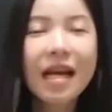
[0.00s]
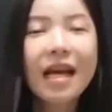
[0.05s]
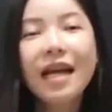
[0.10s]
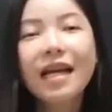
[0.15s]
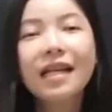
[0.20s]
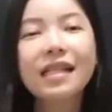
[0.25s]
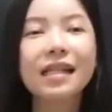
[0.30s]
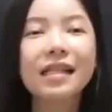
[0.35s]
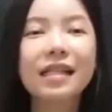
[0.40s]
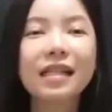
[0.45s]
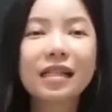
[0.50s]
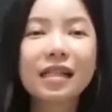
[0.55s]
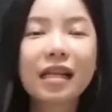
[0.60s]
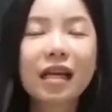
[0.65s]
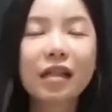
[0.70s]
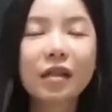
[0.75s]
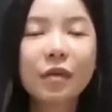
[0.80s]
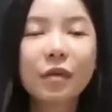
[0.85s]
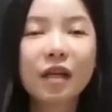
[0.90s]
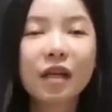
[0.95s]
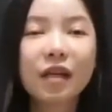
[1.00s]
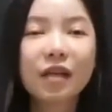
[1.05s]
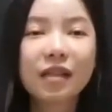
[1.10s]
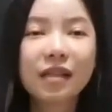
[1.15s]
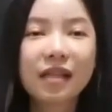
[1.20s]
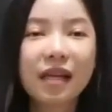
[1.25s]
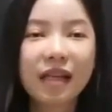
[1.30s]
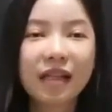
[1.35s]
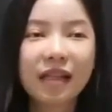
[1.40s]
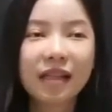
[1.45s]
It's like they will tell you it's
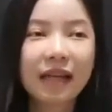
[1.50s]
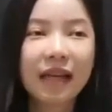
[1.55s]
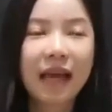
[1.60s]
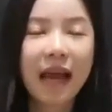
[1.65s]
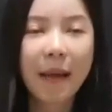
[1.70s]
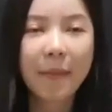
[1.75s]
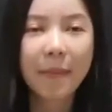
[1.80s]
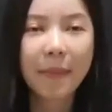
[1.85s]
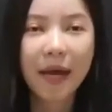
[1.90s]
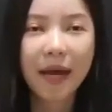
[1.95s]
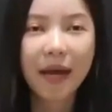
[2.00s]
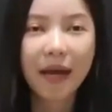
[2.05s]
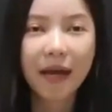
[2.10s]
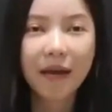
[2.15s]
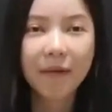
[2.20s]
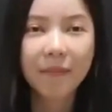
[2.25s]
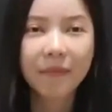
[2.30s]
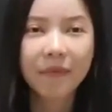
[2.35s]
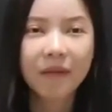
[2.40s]
their care bag.